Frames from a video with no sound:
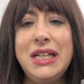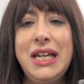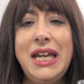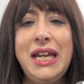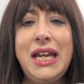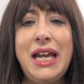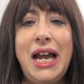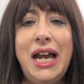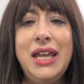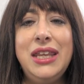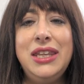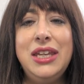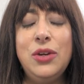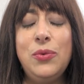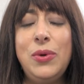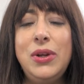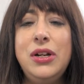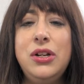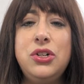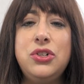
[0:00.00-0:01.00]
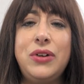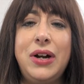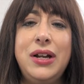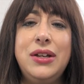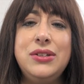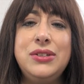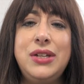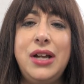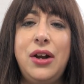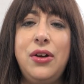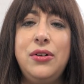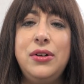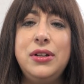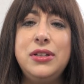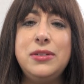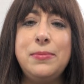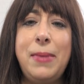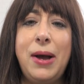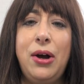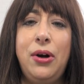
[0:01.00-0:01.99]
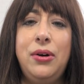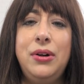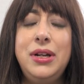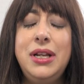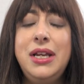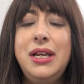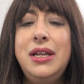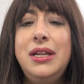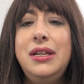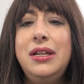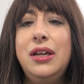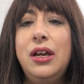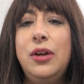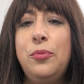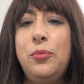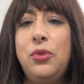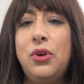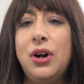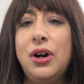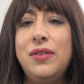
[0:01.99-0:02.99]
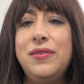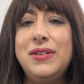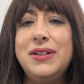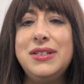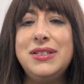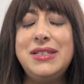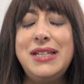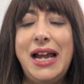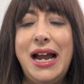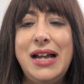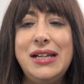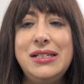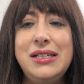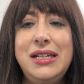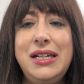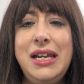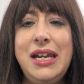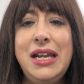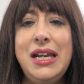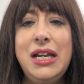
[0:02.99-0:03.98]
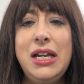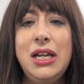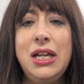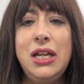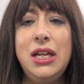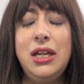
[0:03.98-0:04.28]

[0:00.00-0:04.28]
Like, I think when it dries down, it's about more of a satiny